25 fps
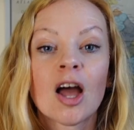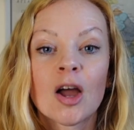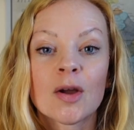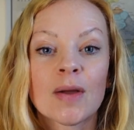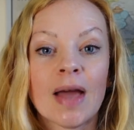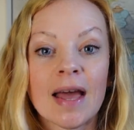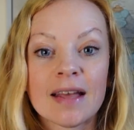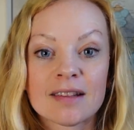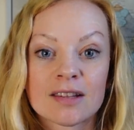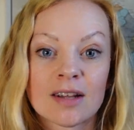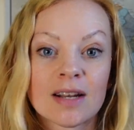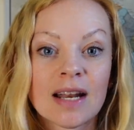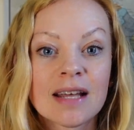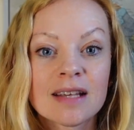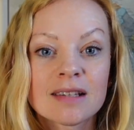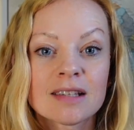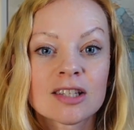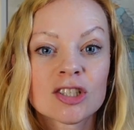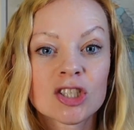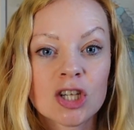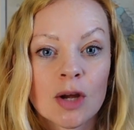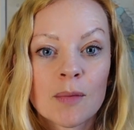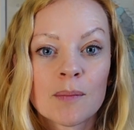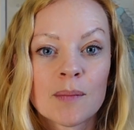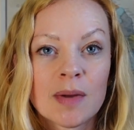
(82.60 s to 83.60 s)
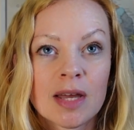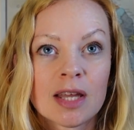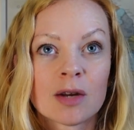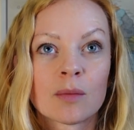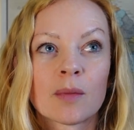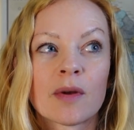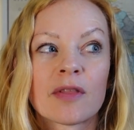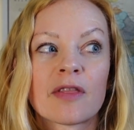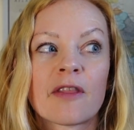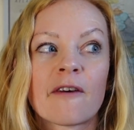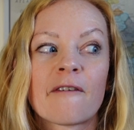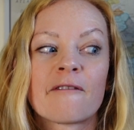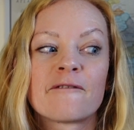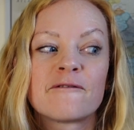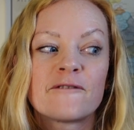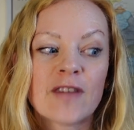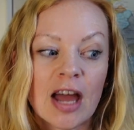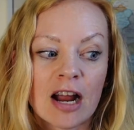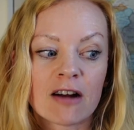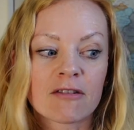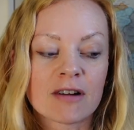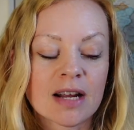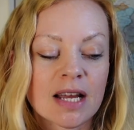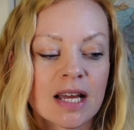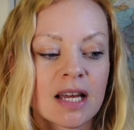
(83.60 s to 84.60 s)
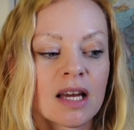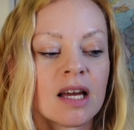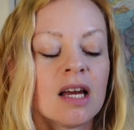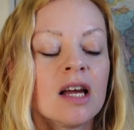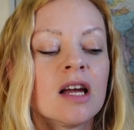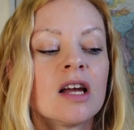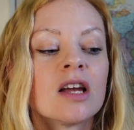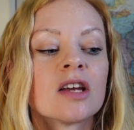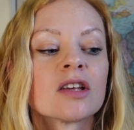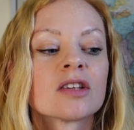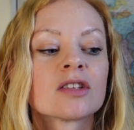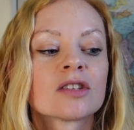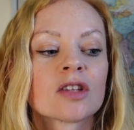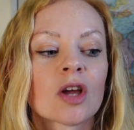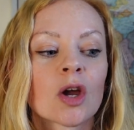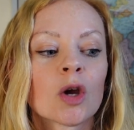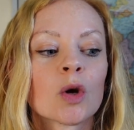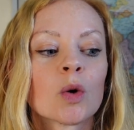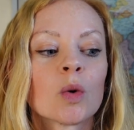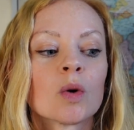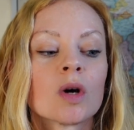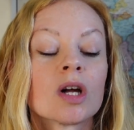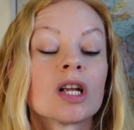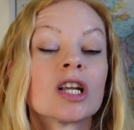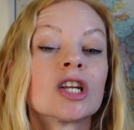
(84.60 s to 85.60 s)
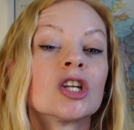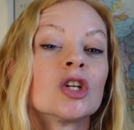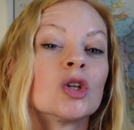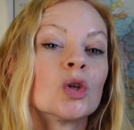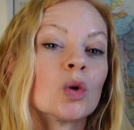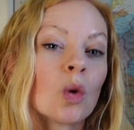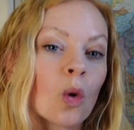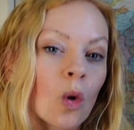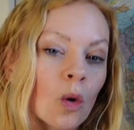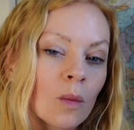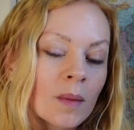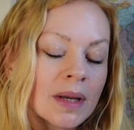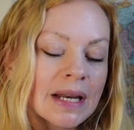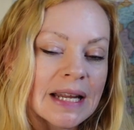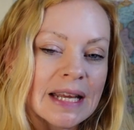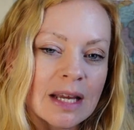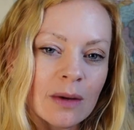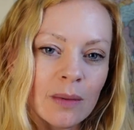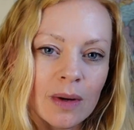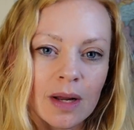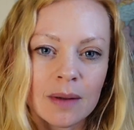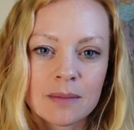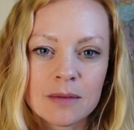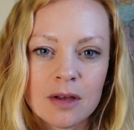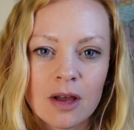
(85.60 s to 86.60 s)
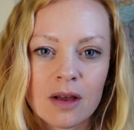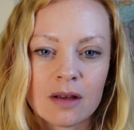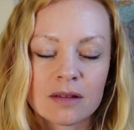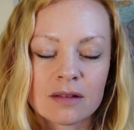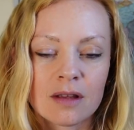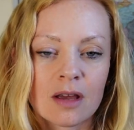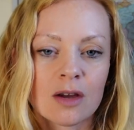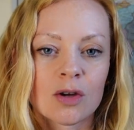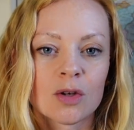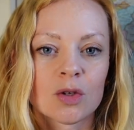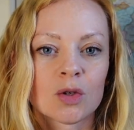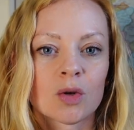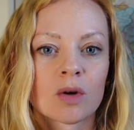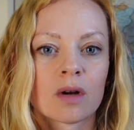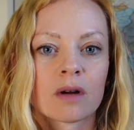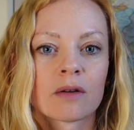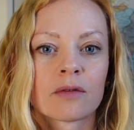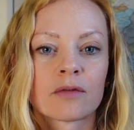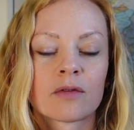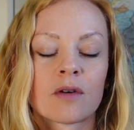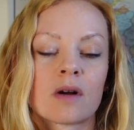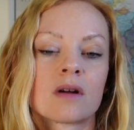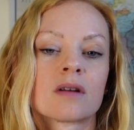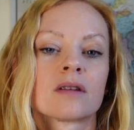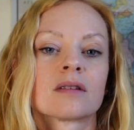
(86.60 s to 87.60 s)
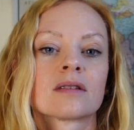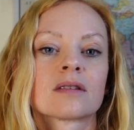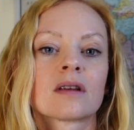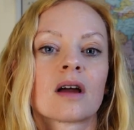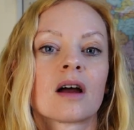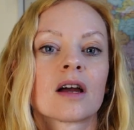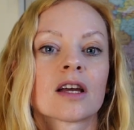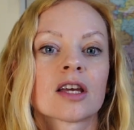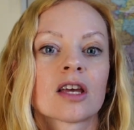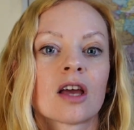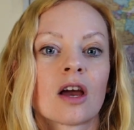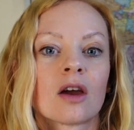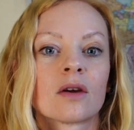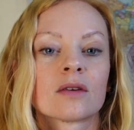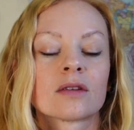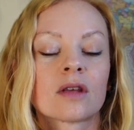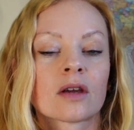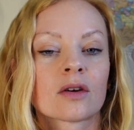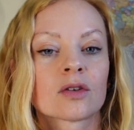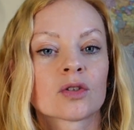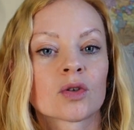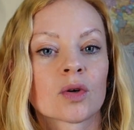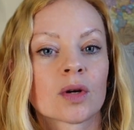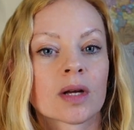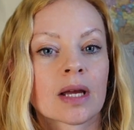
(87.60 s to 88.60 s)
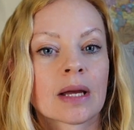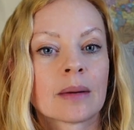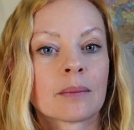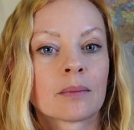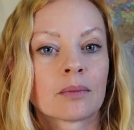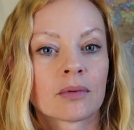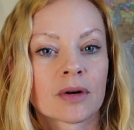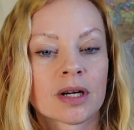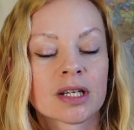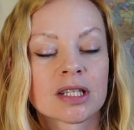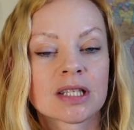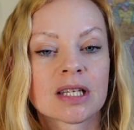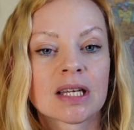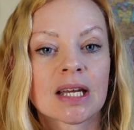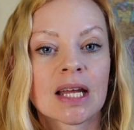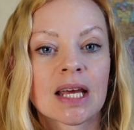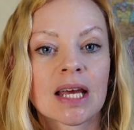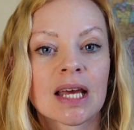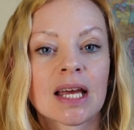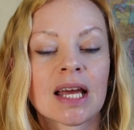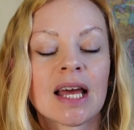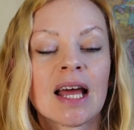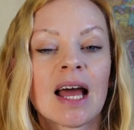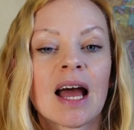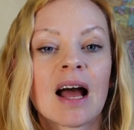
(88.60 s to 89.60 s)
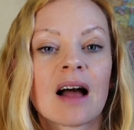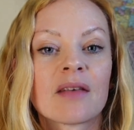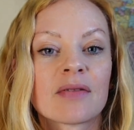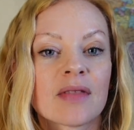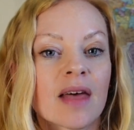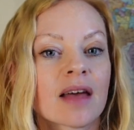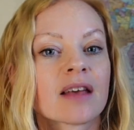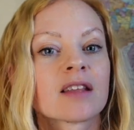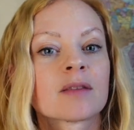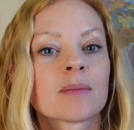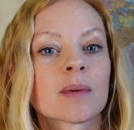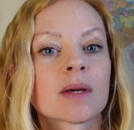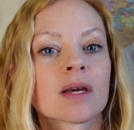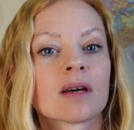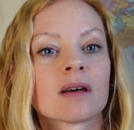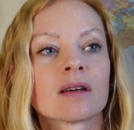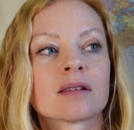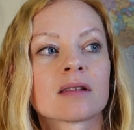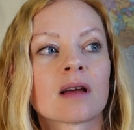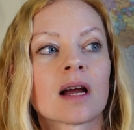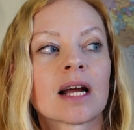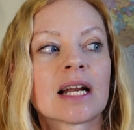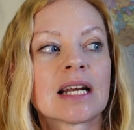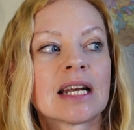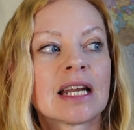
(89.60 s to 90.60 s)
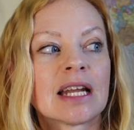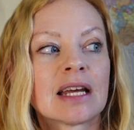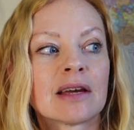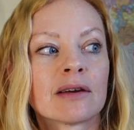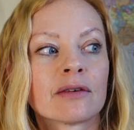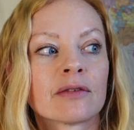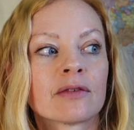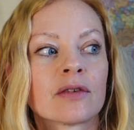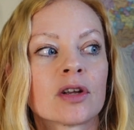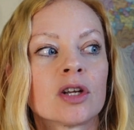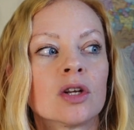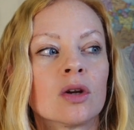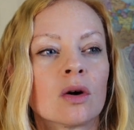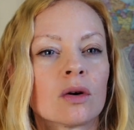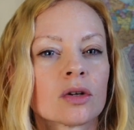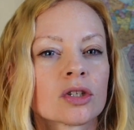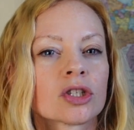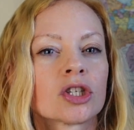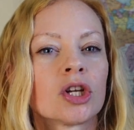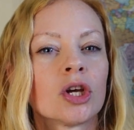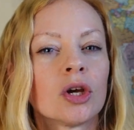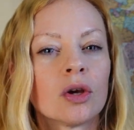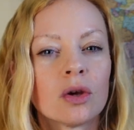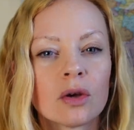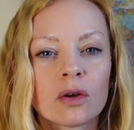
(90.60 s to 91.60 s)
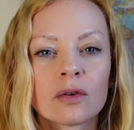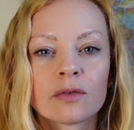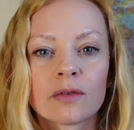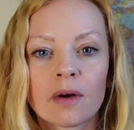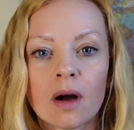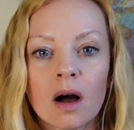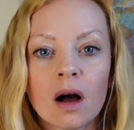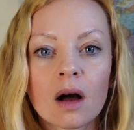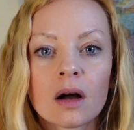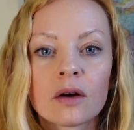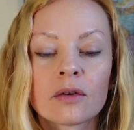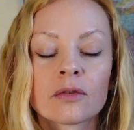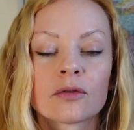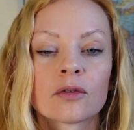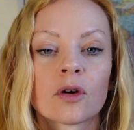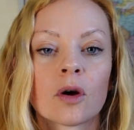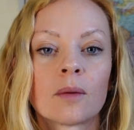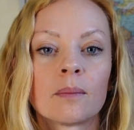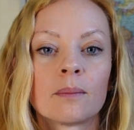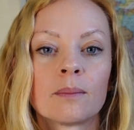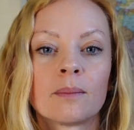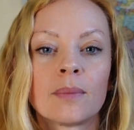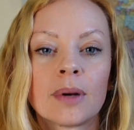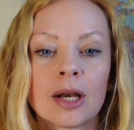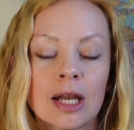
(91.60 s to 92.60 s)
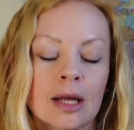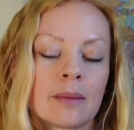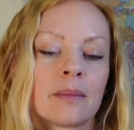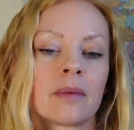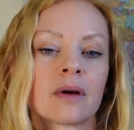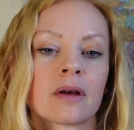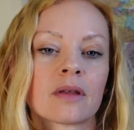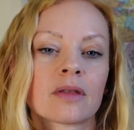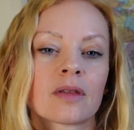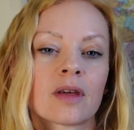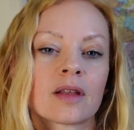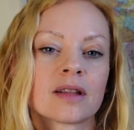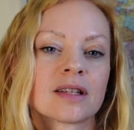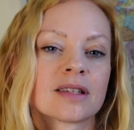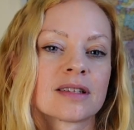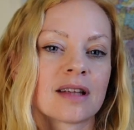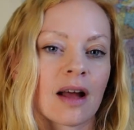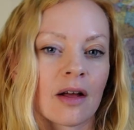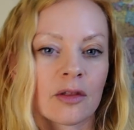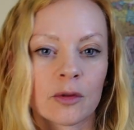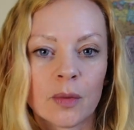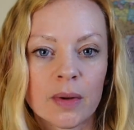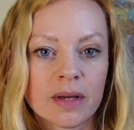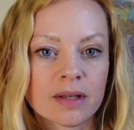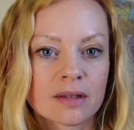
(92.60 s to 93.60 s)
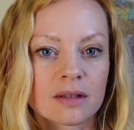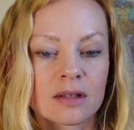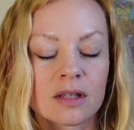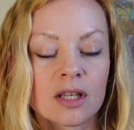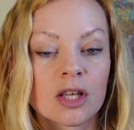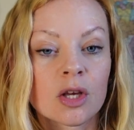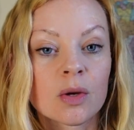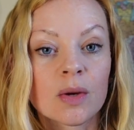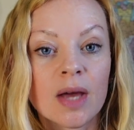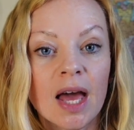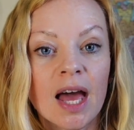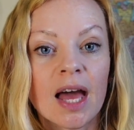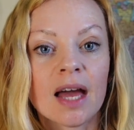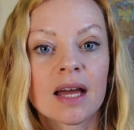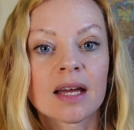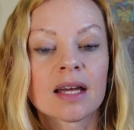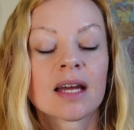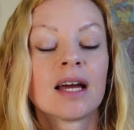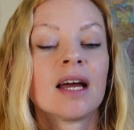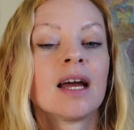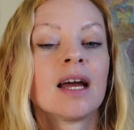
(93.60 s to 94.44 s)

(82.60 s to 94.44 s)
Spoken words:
Okay, so let's jump in with the ferry. So normally when I'm going cycle touring in France, I go cycle touring in Brittany, and that is because I live not too far from Plymouth in the southwest of the UK,